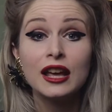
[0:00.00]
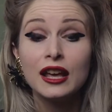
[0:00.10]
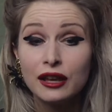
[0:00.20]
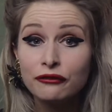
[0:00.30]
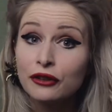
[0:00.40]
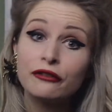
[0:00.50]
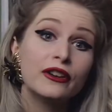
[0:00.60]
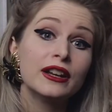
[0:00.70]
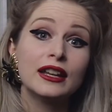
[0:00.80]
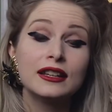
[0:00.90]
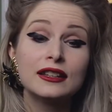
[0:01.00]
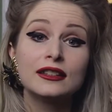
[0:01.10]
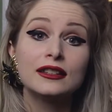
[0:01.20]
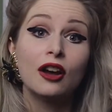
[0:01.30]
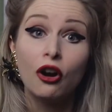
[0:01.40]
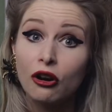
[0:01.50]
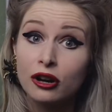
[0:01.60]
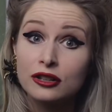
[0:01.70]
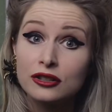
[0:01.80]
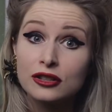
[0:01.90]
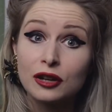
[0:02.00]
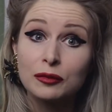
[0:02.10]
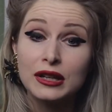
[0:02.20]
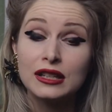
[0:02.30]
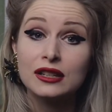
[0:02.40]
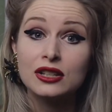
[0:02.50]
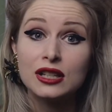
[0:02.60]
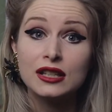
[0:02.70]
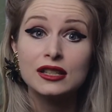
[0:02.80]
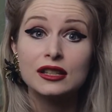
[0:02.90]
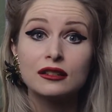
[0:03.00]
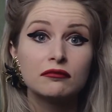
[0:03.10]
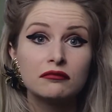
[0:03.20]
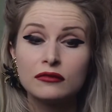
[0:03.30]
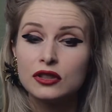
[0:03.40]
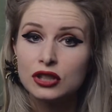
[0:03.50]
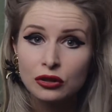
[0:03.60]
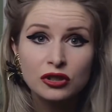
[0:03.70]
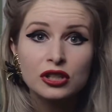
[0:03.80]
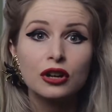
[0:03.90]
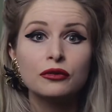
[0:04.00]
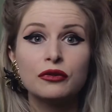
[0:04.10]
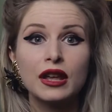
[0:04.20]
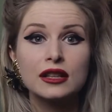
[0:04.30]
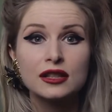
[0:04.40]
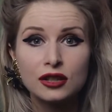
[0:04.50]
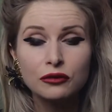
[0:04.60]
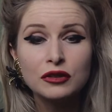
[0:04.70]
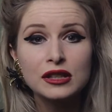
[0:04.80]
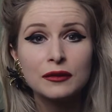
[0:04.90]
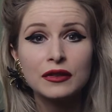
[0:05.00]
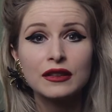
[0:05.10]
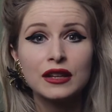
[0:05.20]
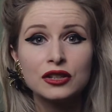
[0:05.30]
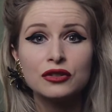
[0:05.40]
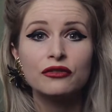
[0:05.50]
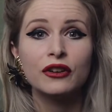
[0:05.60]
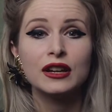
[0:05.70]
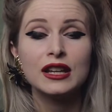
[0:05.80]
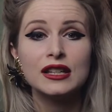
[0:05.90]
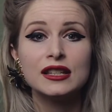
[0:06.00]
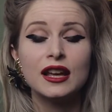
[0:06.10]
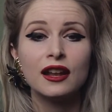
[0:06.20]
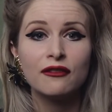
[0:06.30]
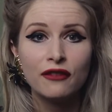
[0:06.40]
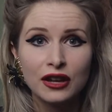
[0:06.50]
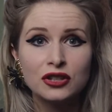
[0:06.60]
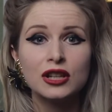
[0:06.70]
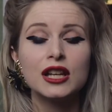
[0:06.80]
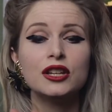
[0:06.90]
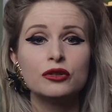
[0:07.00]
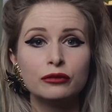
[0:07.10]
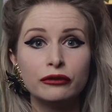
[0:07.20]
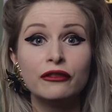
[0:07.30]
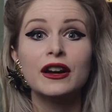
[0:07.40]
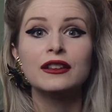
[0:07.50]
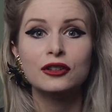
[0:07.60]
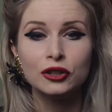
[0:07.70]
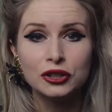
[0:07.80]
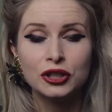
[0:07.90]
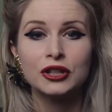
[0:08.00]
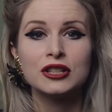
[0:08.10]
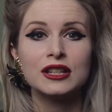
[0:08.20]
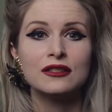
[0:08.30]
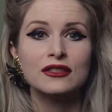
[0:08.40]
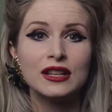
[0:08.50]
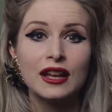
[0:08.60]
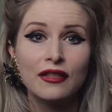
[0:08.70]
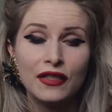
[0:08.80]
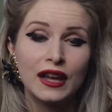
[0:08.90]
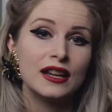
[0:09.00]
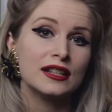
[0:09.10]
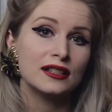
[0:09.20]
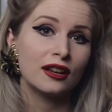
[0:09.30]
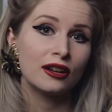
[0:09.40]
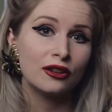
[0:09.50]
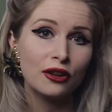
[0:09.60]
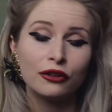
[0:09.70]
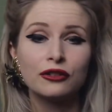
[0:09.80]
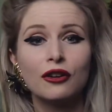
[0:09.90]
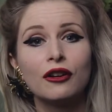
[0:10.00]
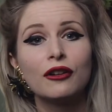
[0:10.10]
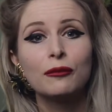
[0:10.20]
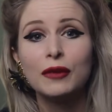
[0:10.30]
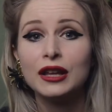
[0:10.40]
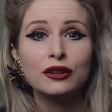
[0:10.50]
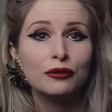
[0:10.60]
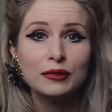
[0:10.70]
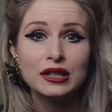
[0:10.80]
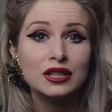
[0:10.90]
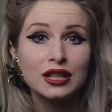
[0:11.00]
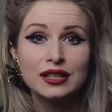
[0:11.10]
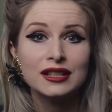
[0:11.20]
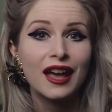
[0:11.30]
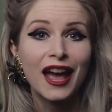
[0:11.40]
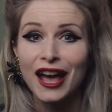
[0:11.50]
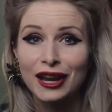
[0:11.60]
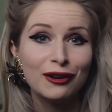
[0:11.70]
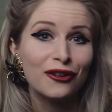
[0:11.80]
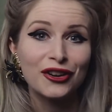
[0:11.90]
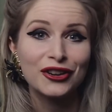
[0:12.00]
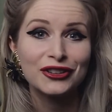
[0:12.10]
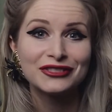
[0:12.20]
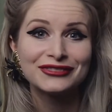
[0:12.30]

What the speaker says: If you find it hard to stop eating cheese, don't start with that. Start with something that you find easy, and eventually you will find there are alternatives that is gonna not making you miss cheese any longer.